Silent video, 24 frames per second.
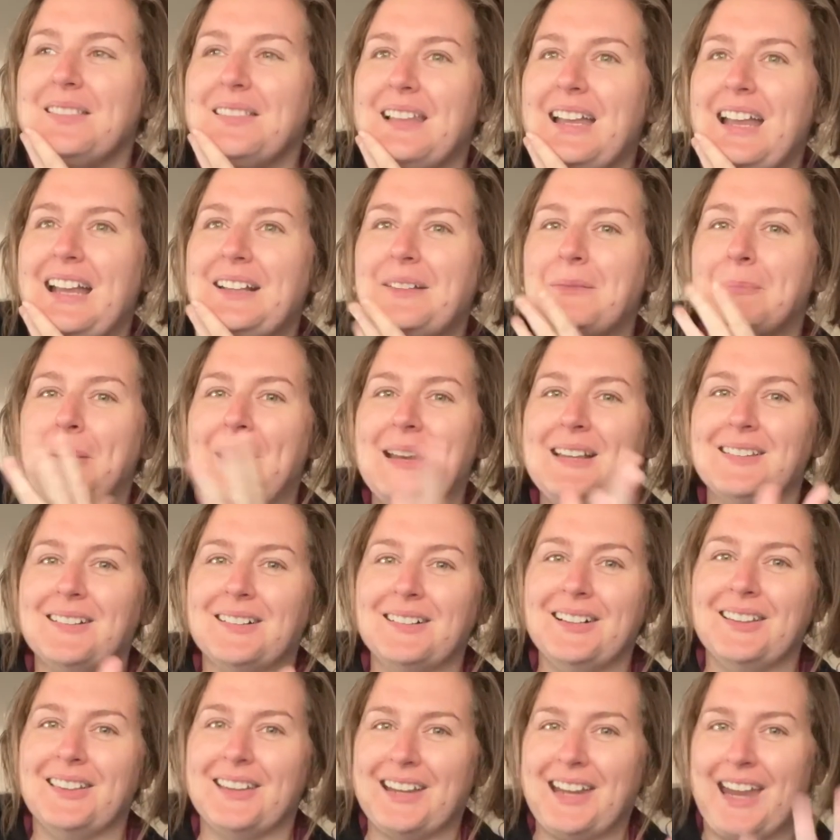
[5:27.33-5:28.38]
it's
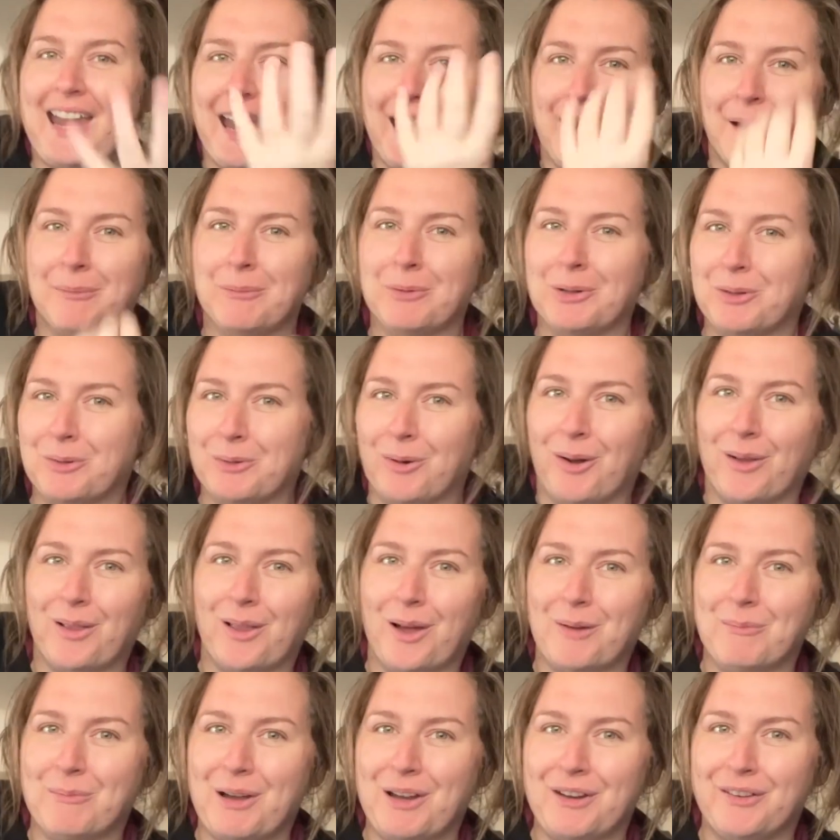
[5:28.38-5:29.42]
basically the camera roll
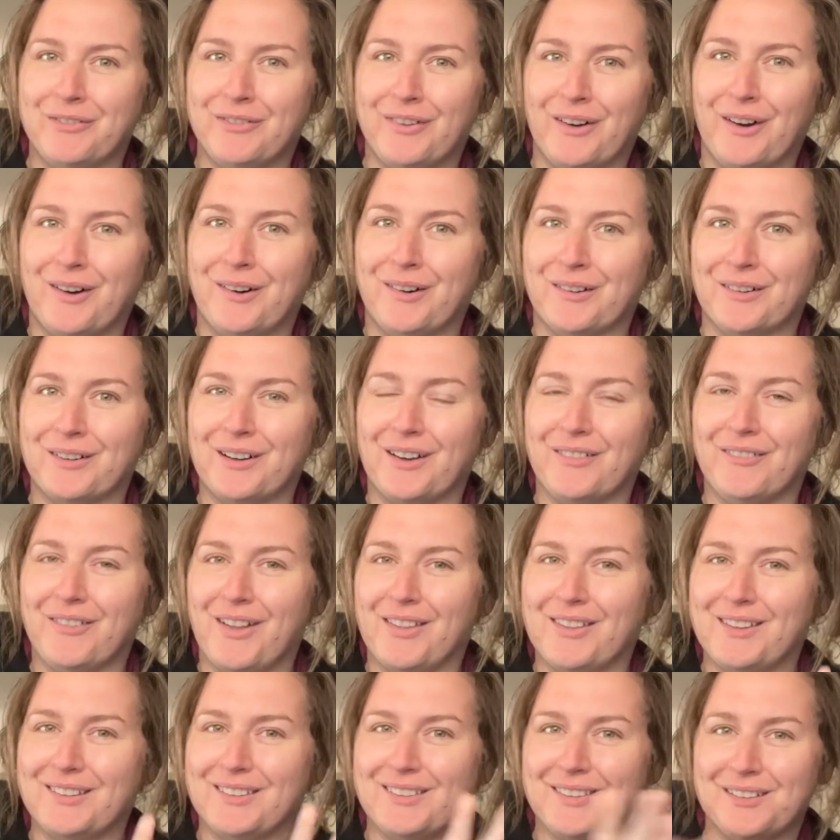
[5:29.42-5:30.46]
on my phone of all
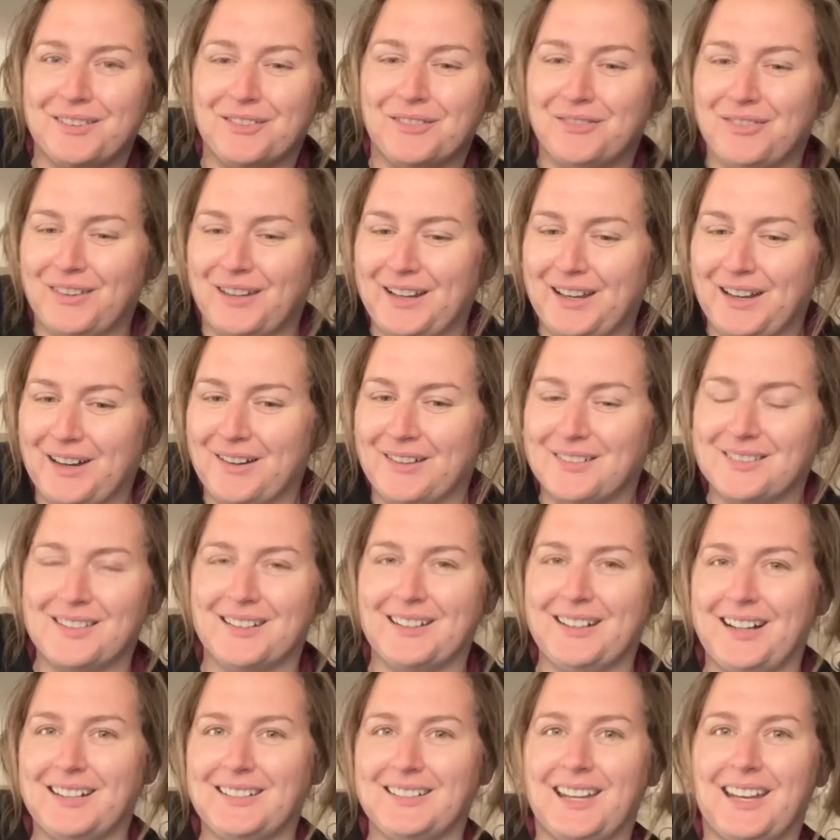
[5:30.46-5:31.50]
these little videos that
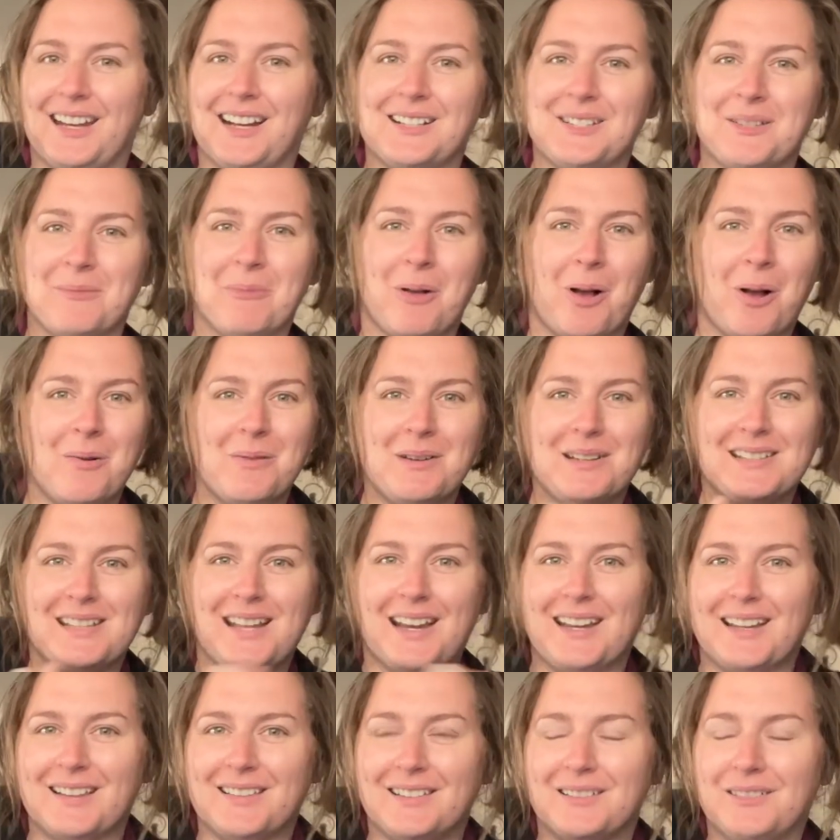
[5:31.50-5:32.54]
I take, because I'm always
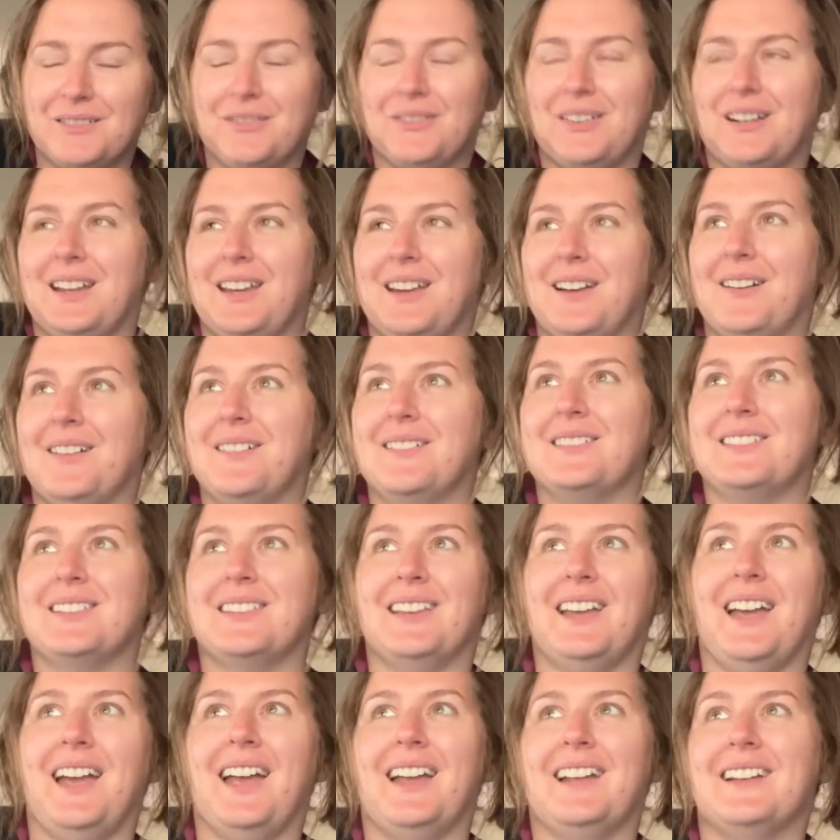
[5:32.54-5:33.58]
taking little
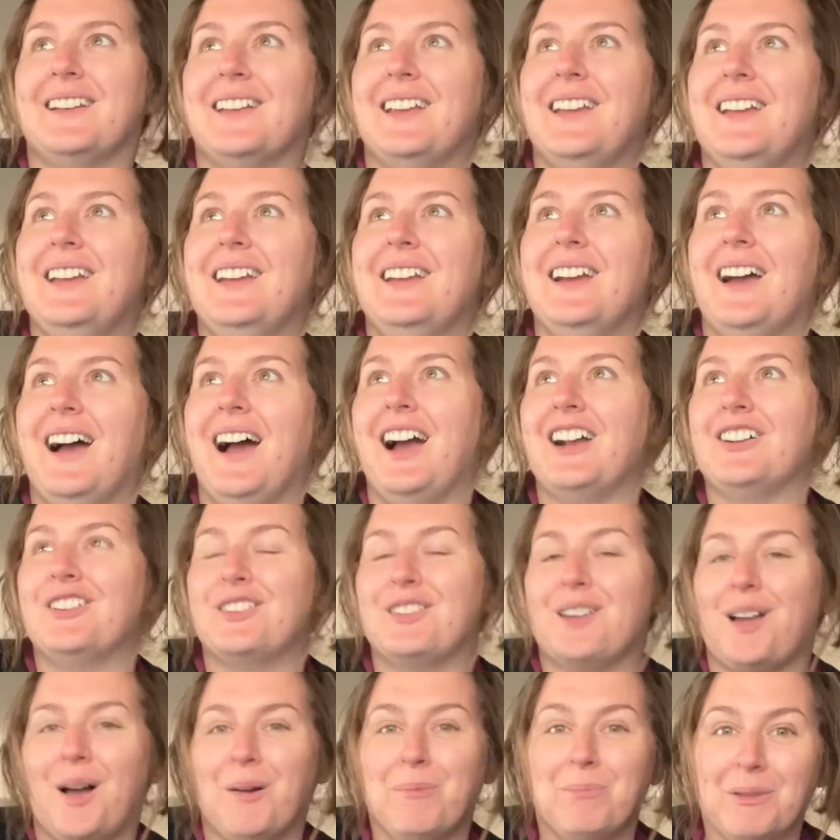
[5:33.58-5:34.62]
videos, and I just
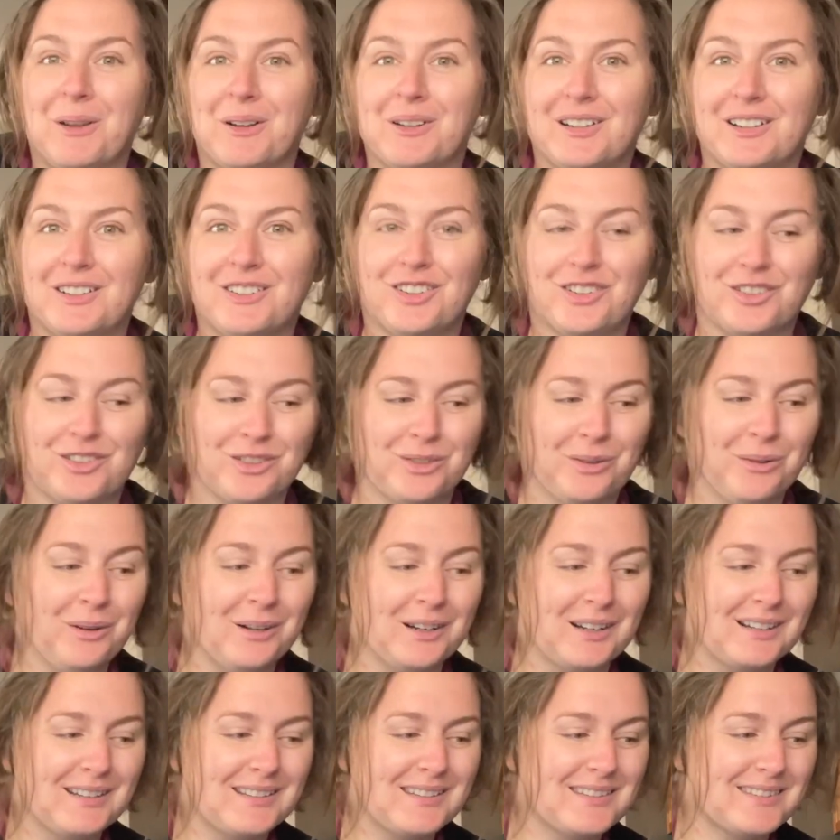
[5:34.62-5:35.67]
upload it to
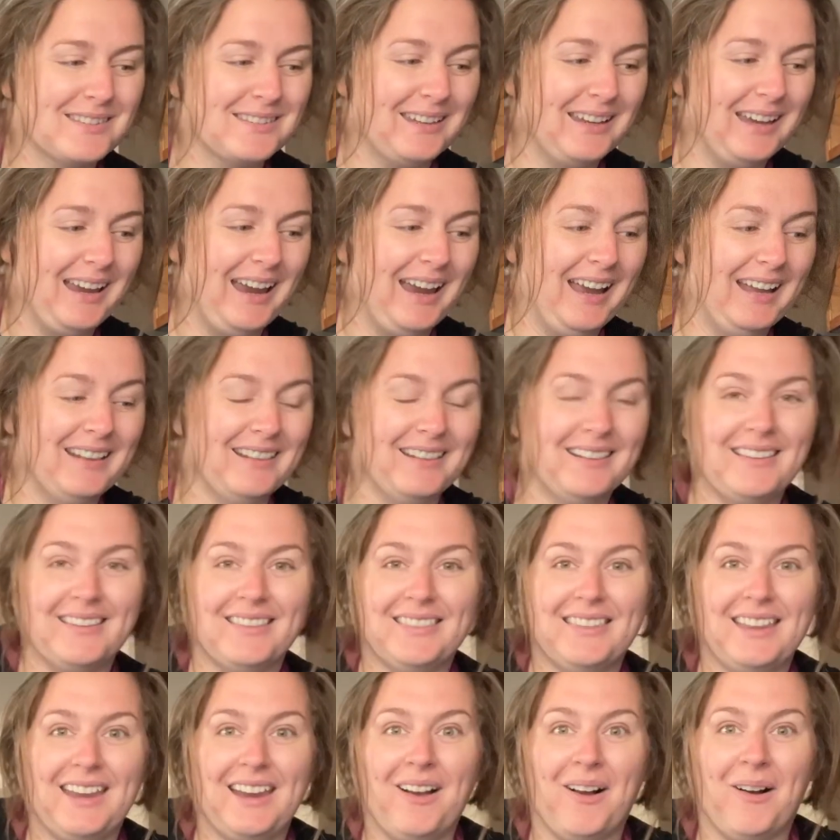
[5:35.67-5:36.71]
shorts, and
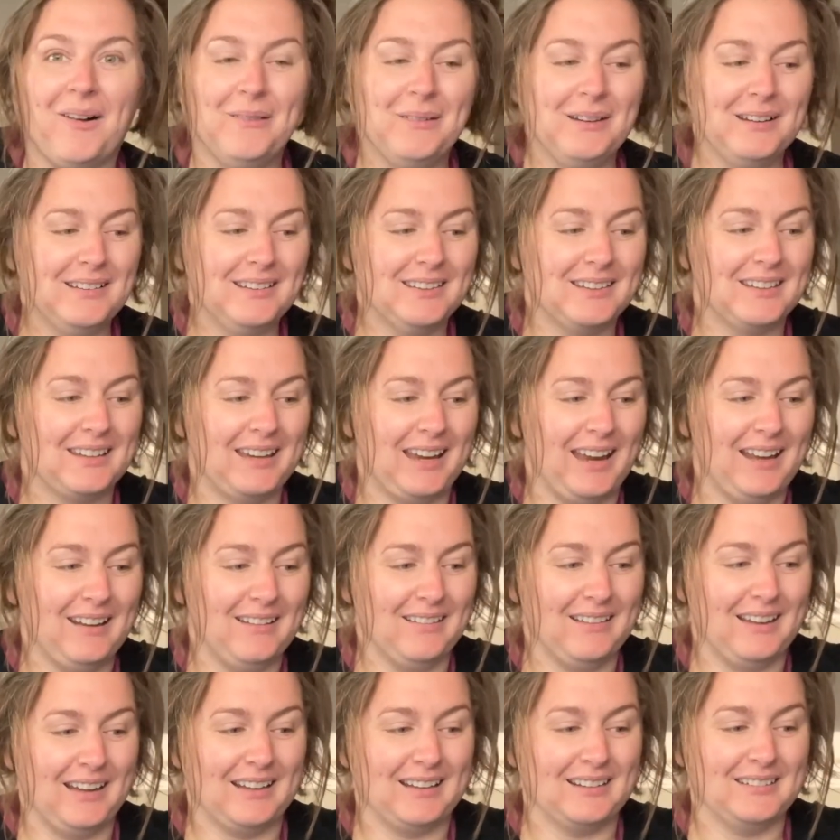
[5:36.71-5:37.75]
they always get
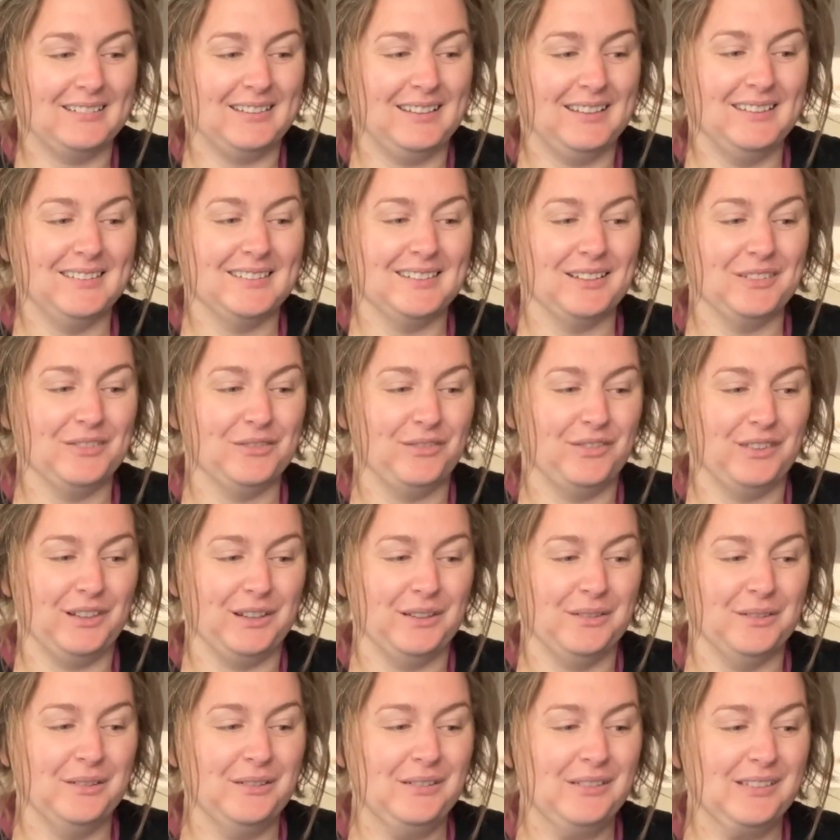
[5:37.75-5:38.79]
like decent
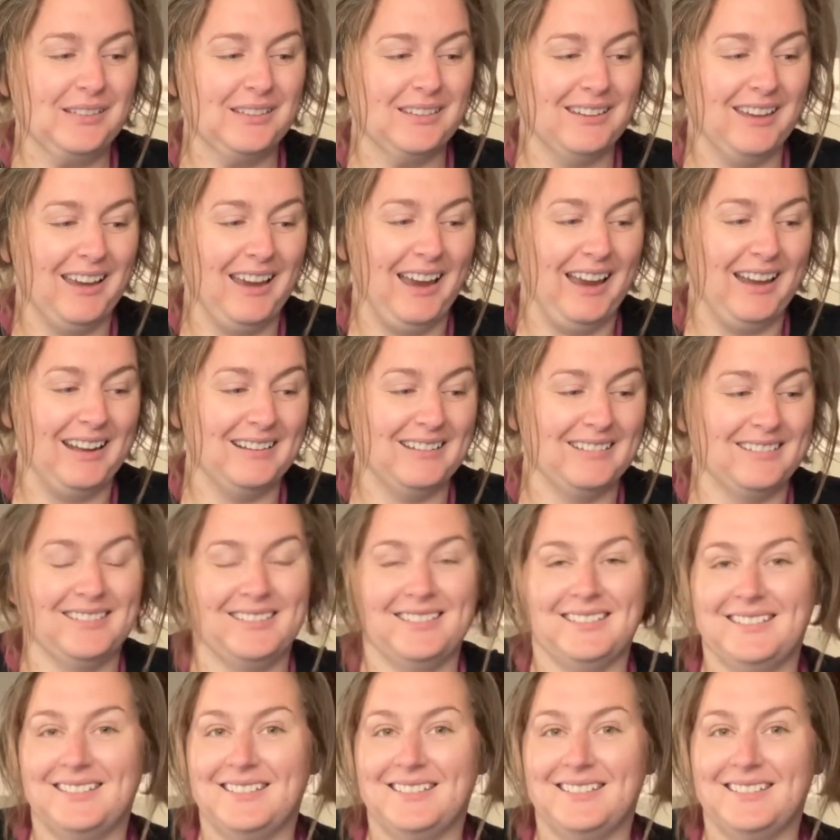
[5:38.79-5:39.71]
views, and